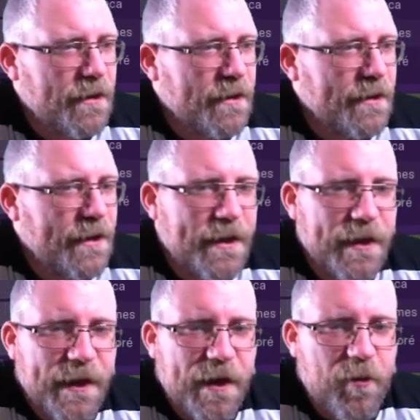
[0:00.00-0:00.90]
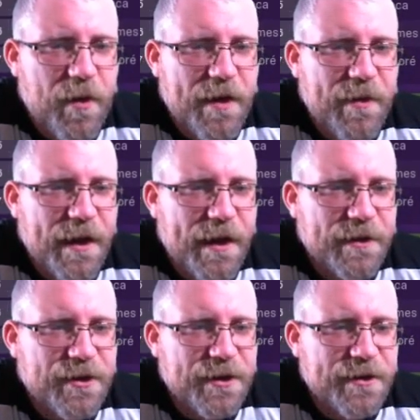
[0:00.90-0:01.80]
Nicolau may be
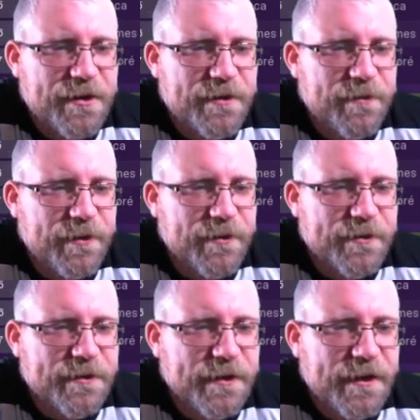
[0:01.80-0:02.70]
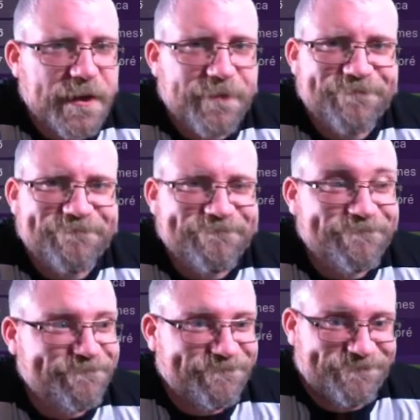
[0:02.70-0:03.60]
anxious, but
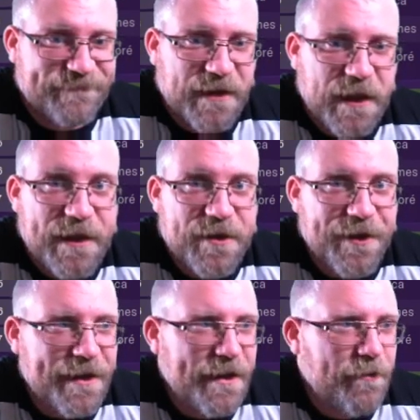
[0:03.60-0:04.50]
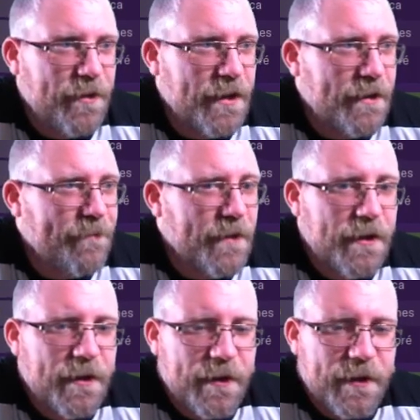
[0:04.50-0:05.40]
he's got to deal with it.
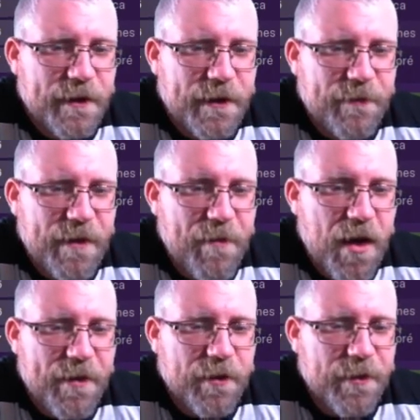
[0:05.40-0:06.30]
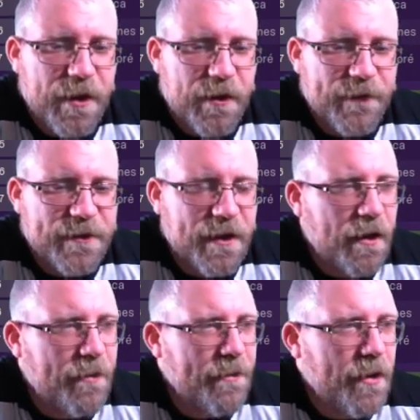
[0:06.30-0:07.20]
He might be coming off.
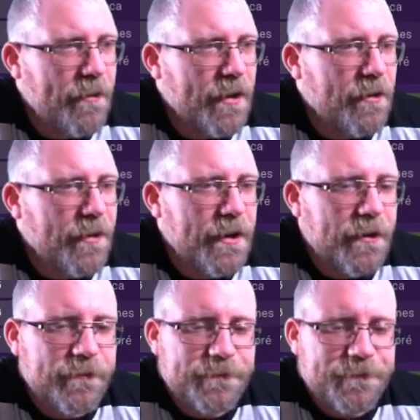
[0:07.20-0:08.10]
Scarby might be coming on.